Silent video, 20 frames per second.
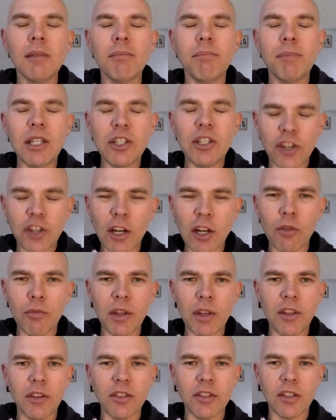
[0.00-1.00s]
Be gentle
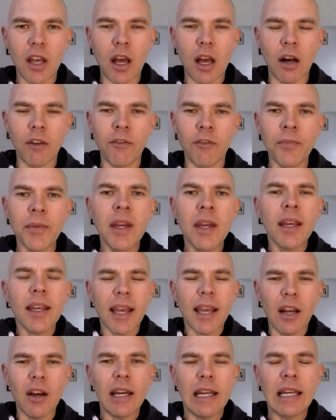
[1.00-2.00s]
with yourself.
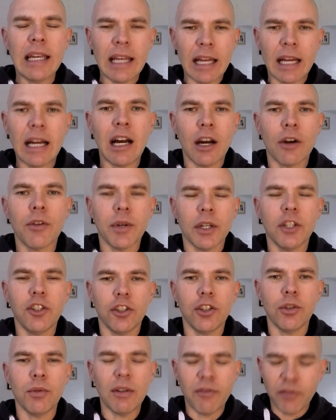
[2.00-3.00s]
Can I encourage
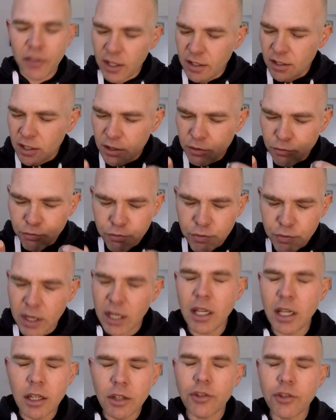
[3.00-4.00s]
you, if this is
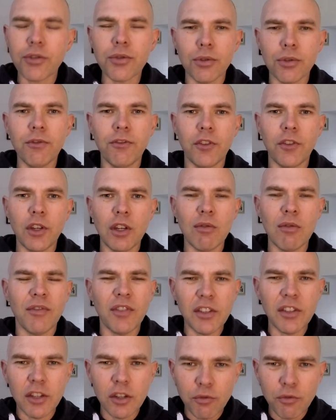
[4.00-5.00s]
ringing true for you, if
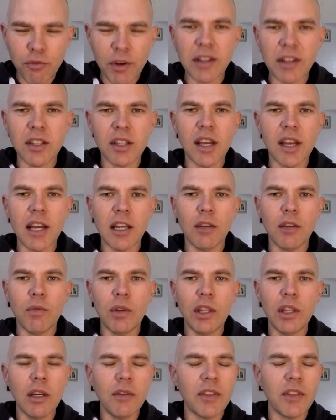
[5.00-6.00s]
this is resonating
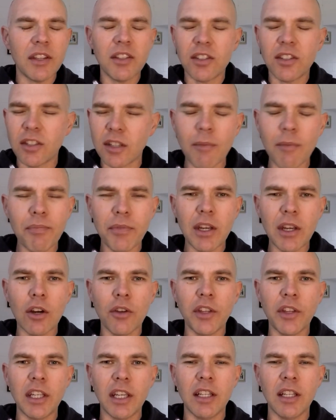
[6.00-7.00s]
with you, if there's something on
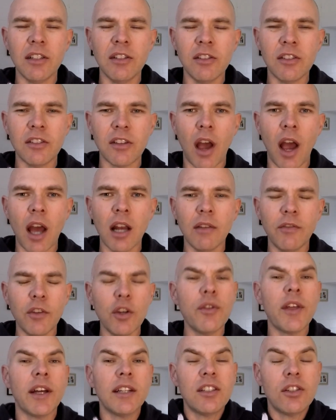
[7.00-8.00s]
the inside of you
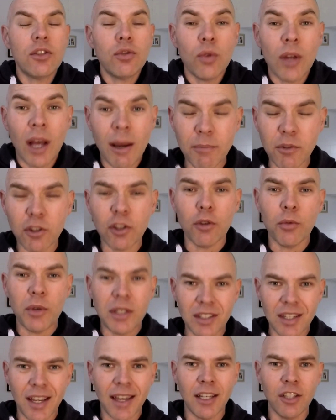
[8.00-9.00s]
that stood up to
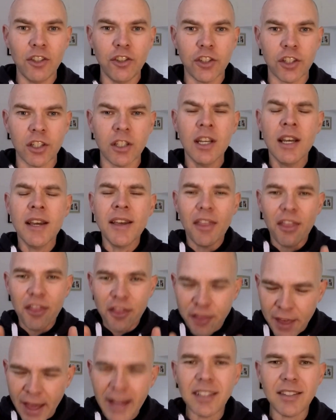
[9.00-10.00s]
attention,
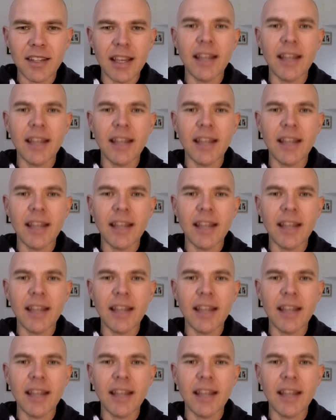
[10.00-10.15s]
that's